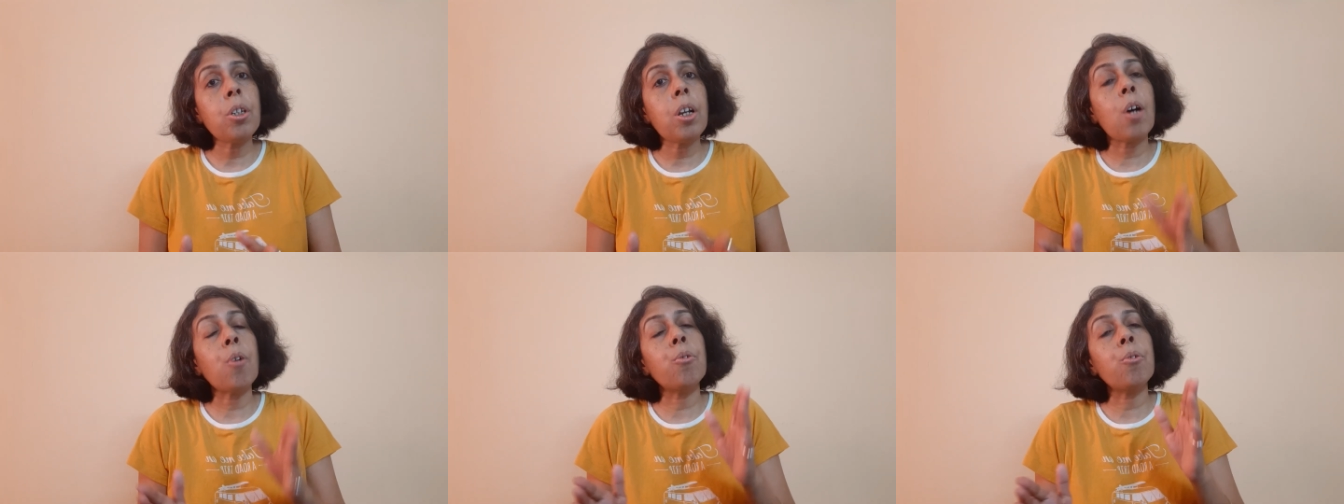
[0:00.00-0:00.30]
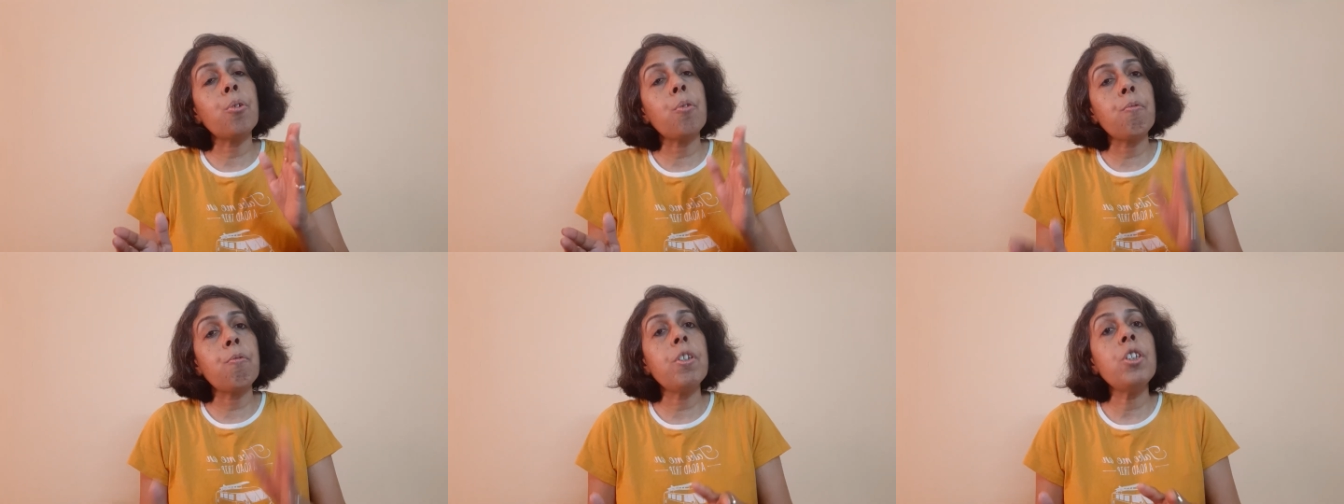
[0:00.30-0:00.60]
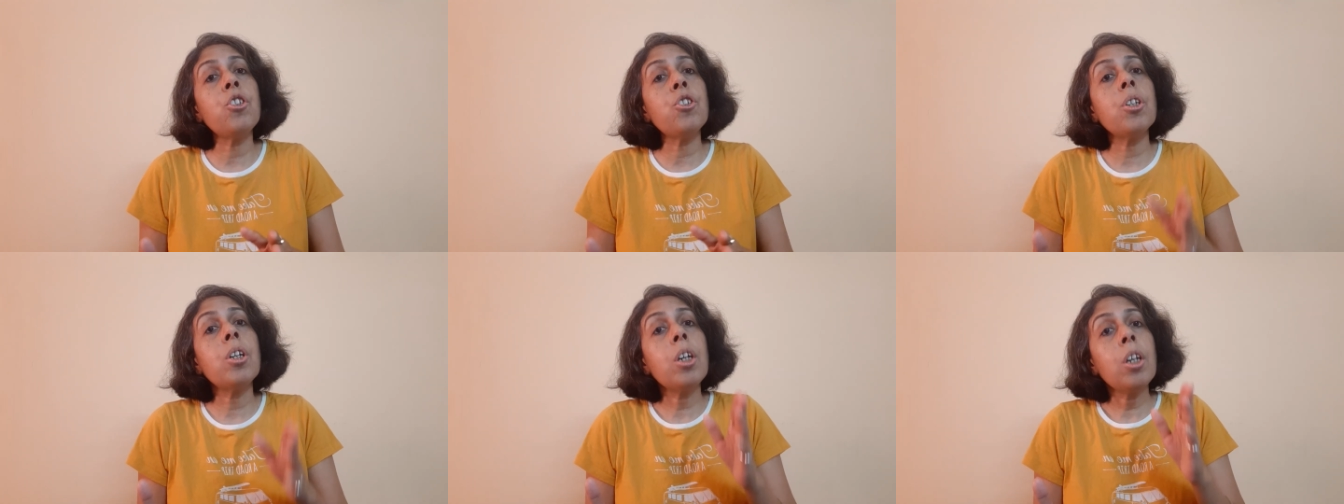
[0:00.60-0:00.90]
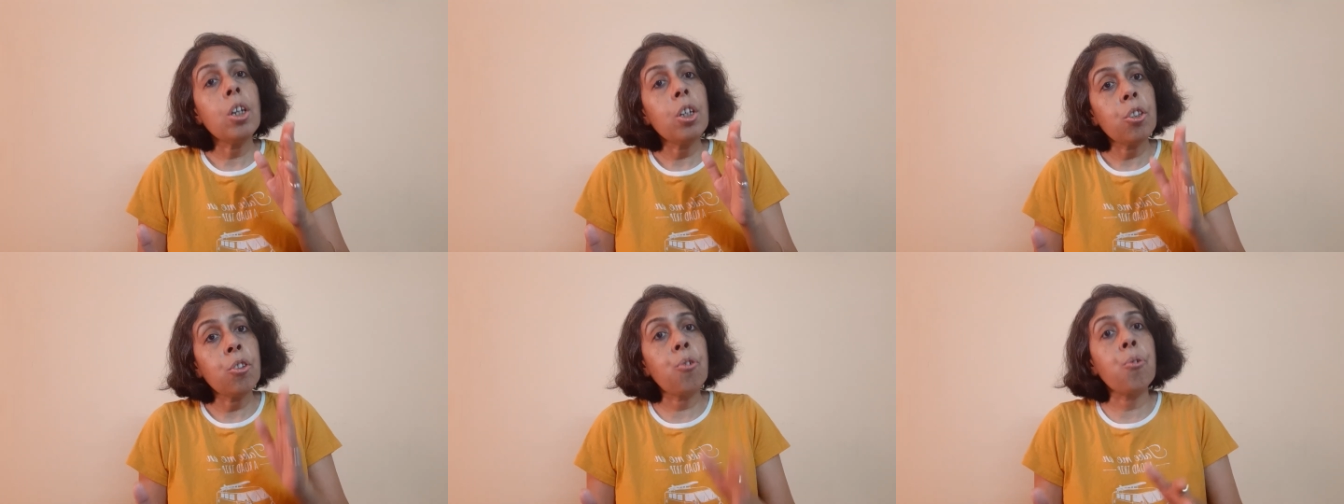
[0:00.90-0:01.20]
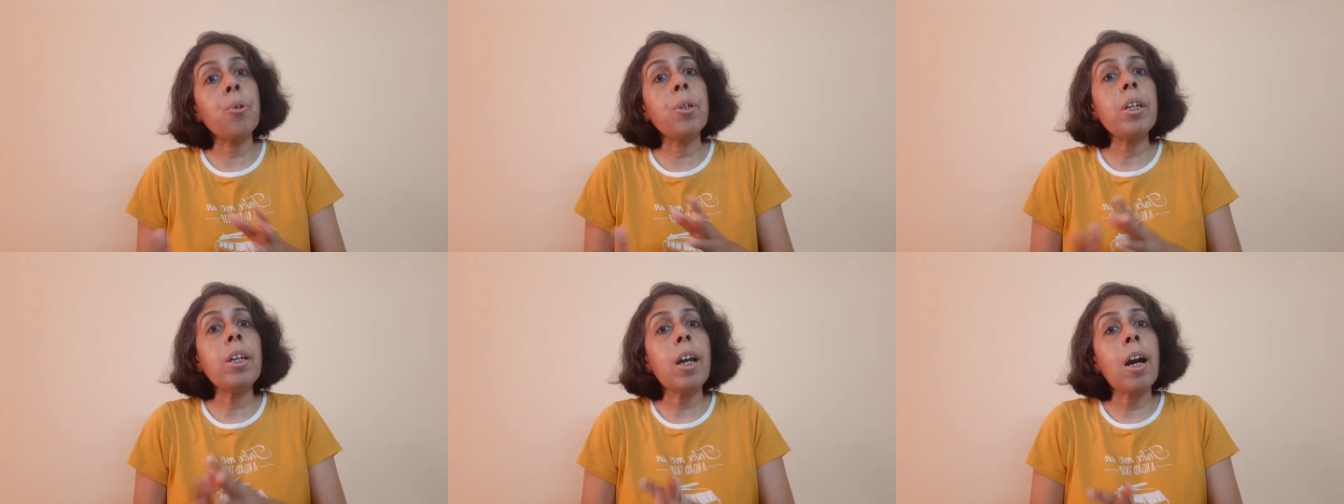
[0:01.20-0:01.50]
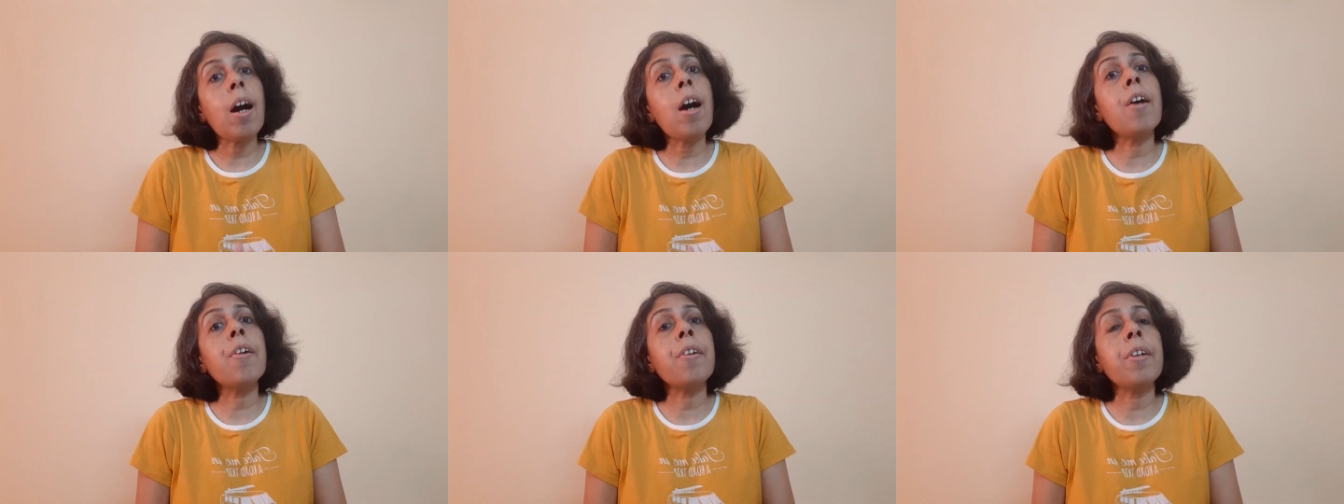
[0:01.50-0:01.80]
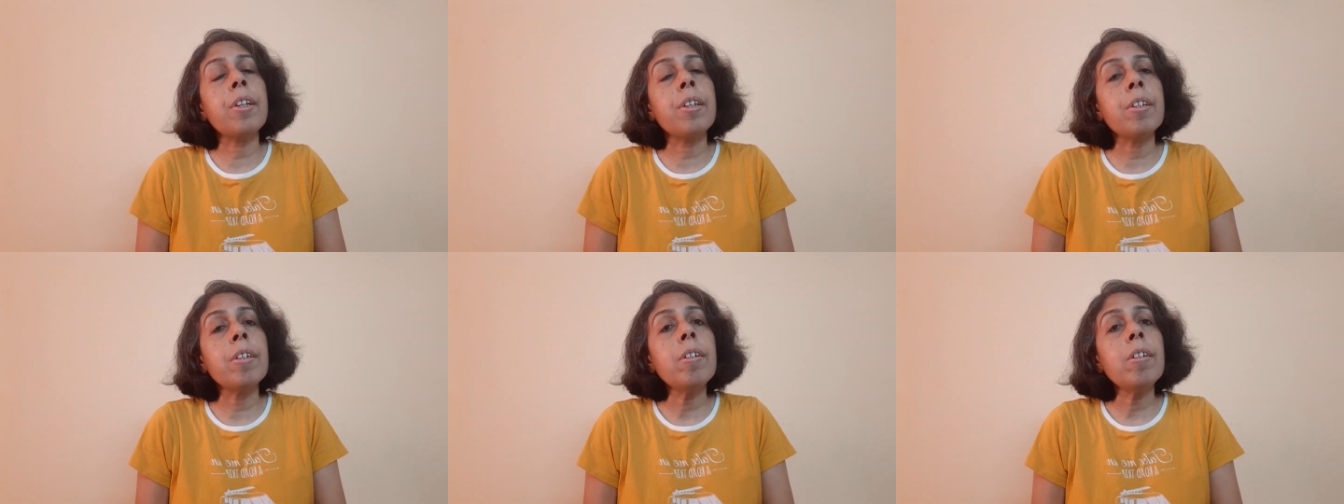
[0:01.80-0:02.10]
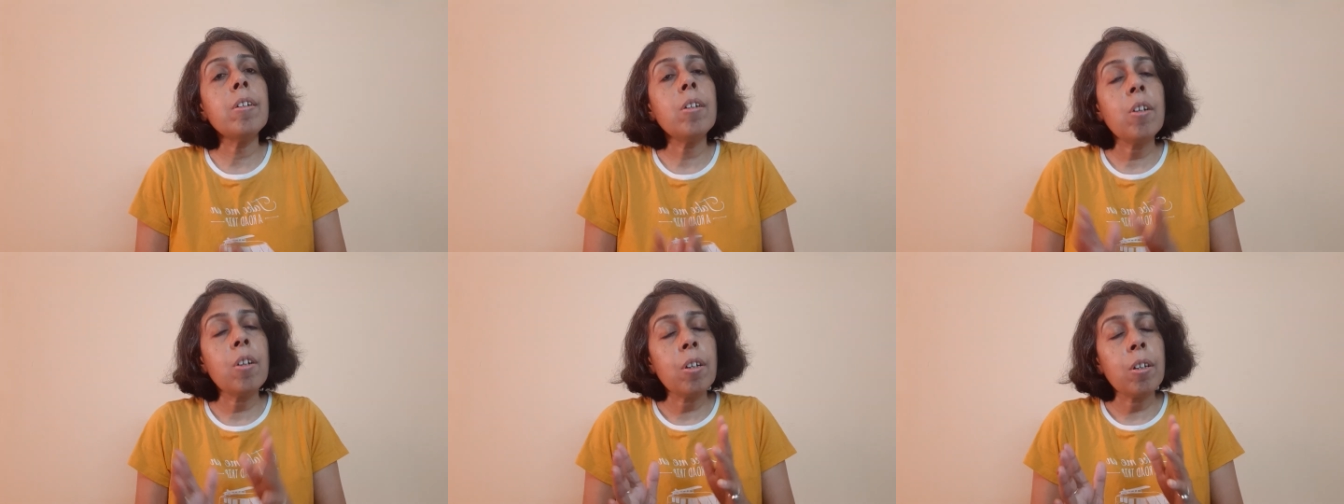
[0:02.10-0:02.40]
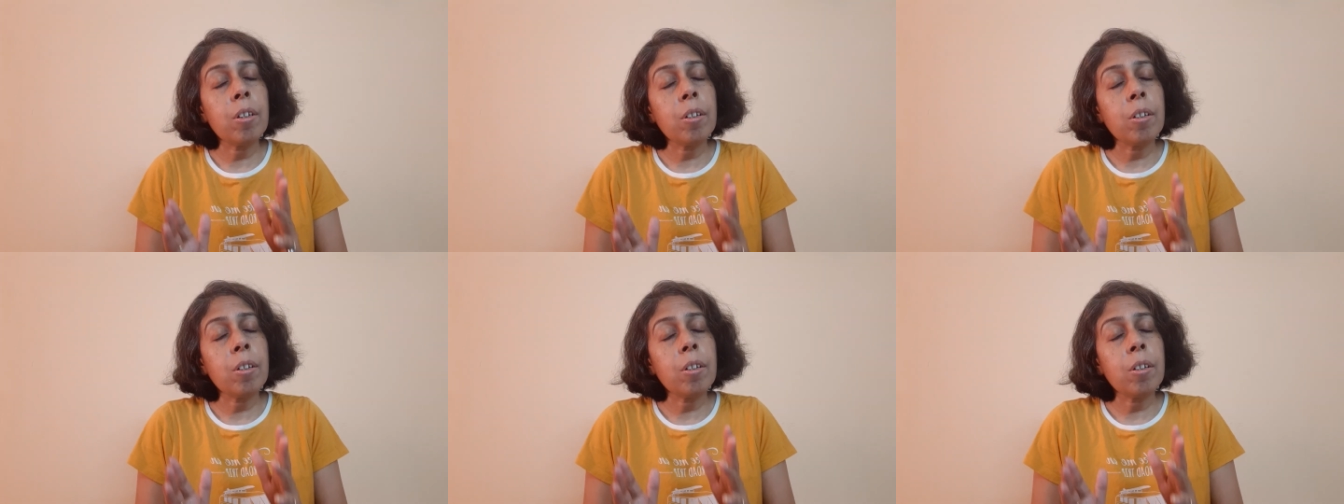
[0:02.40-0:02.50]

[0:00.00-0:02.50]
out of which 3 are in a